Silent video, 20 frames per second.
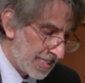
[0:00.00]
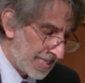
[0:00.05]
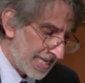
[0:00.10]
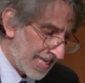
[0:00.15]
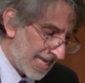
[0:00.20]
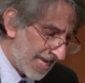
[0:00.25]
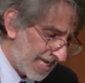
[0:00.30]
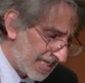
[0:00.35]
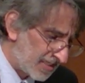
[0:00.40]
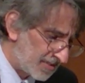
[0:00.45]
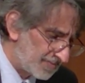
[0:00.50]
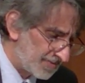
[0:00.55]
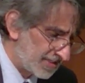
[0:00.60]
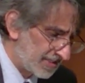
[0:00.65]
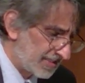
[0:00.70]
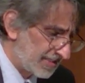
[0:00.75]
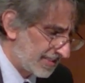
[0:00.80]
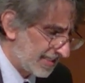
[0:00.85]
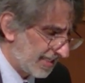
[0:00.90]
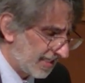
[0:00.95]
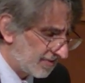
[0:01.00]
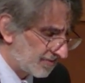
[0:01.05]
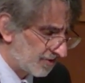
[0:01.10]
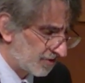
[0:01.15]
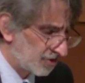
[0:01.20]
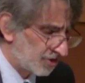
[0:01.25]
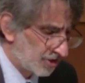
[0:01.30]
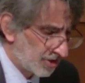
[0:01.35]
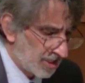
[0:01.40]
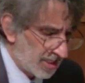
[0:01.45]
Adams's death on
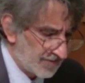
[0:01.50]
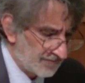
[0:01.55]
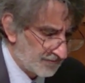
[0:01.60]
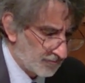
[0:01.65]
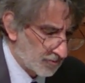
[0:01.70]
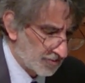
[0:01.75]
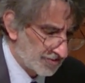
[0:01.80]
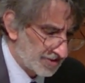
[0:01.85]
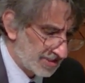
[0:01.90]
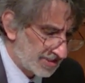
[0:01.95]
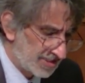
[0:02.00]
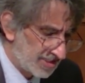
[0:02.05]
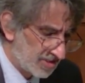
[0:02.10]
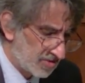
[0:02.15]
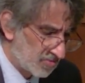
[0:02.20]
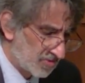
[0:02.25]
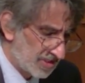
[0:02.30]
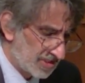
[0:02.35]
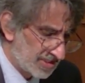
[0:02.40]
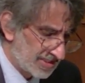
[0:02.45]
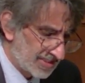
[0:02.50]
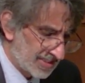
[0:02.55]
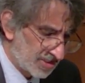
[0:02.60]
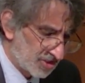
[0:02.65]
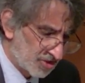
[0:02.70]
July 4, 1826,